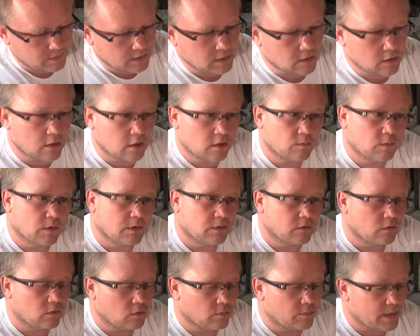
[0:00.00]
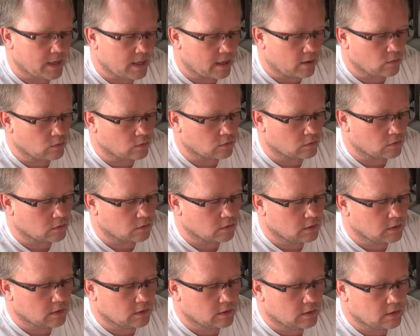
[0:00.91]
They come with little power
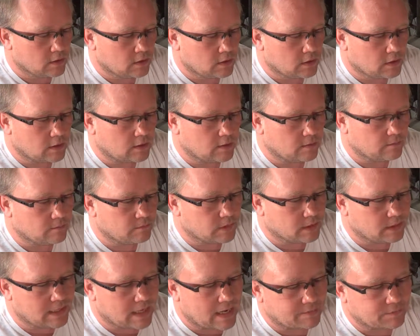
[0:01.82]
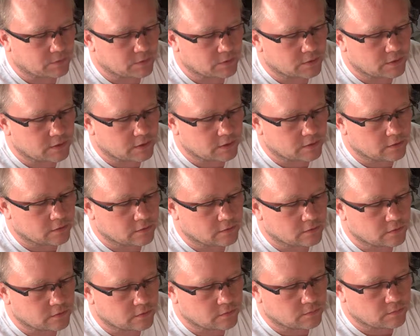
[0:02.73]
adapters here,
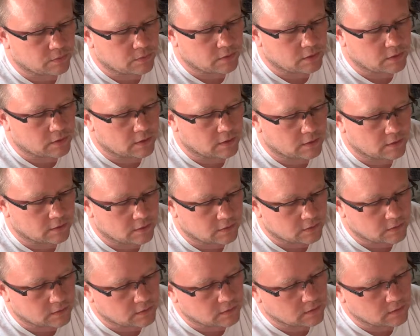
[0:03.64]
so you plug